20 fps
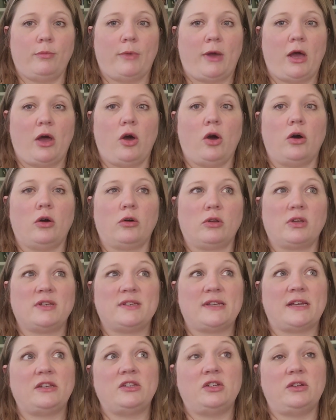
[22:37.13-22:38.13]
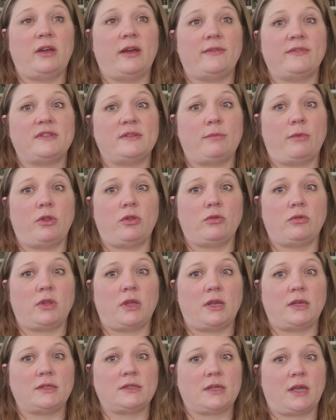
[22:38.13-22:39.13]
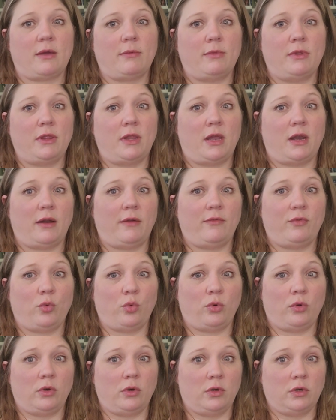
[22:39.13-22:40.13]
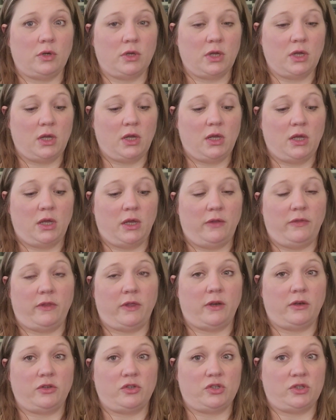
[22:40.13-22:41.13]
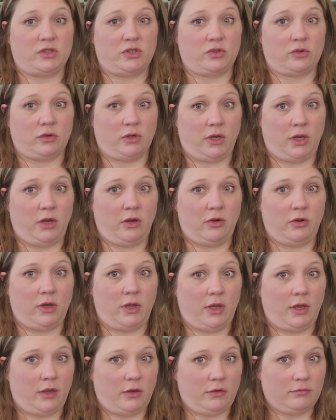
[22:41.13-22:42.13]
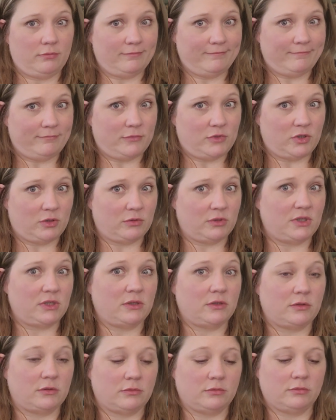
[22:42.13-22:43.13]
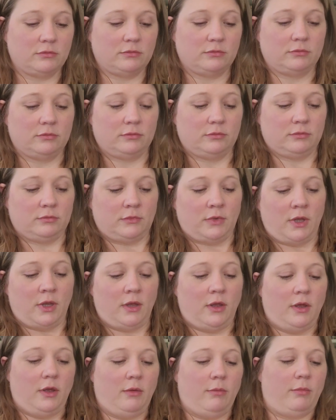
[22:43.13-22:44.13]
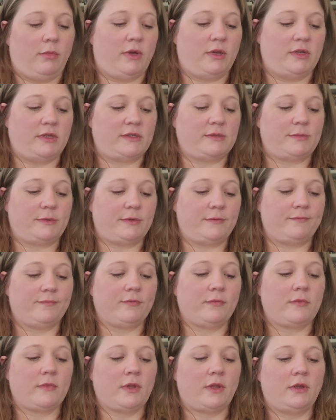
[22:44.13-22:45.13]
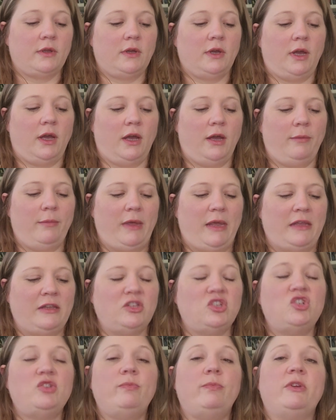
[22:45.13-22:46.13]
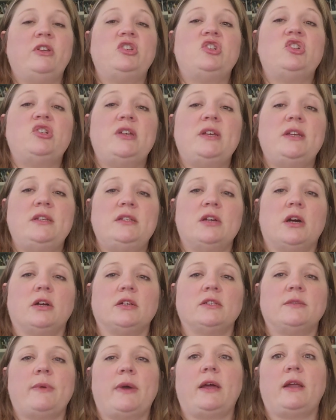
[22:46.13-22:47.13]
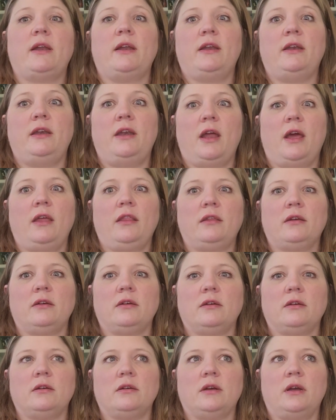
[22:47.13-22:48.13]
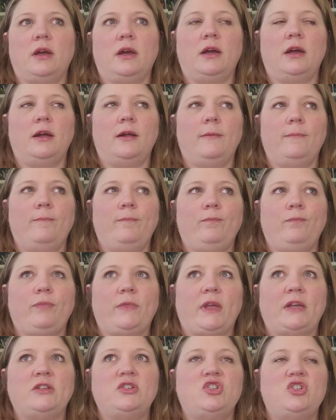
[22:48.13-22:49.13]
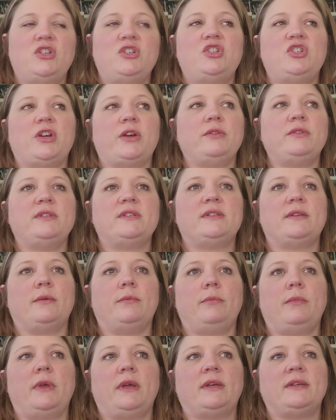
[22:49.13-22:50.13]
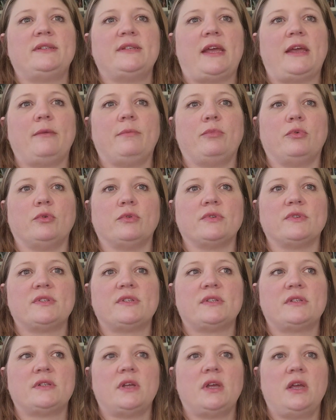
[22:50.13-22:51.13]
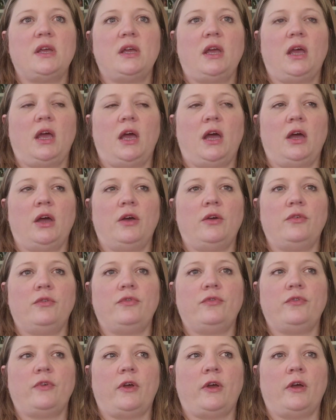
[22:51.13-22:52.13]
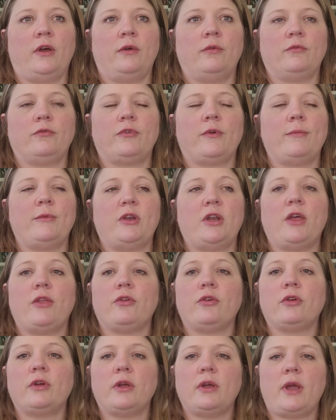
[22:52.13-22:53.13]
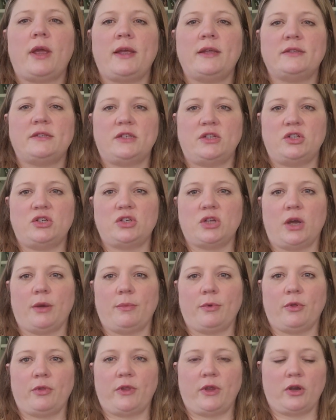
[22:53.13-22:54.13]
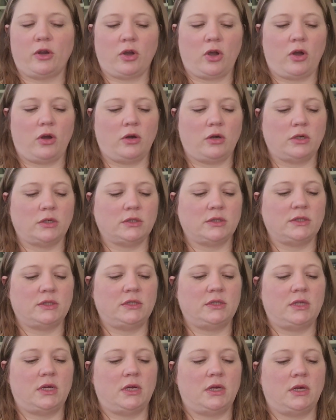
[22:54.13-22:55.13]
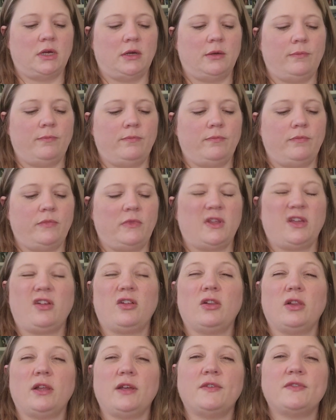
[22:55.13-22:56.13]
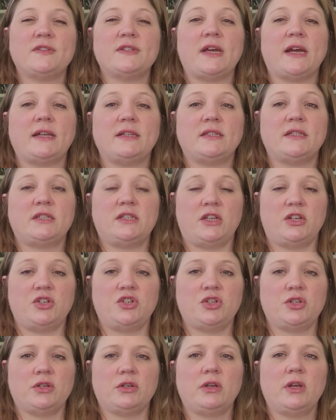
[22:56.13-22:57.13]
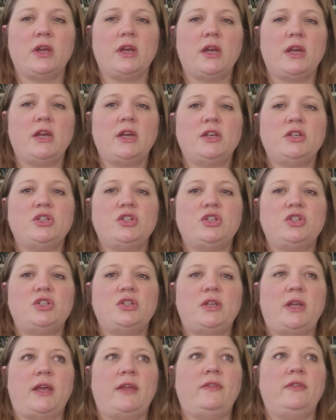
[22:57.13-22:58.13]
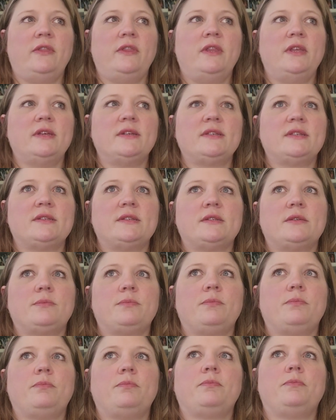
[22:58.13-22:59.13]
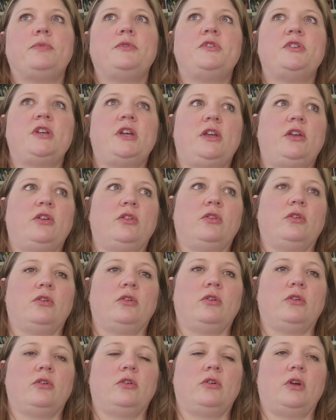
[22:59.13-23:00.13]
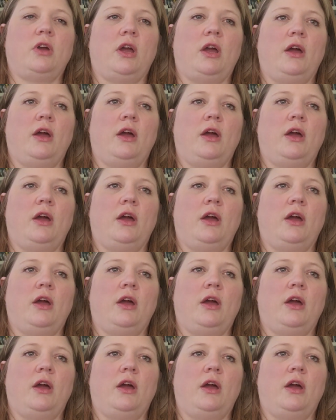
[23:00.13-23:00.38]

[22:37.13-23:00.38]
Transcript: haul, because I do have some other things coming that I've ordered and that just aren't here yet. Don't tell my husband. But she talked about another, and she showed some examples of from another Etsy shop on there called the Cliffside Stitcher, and this particular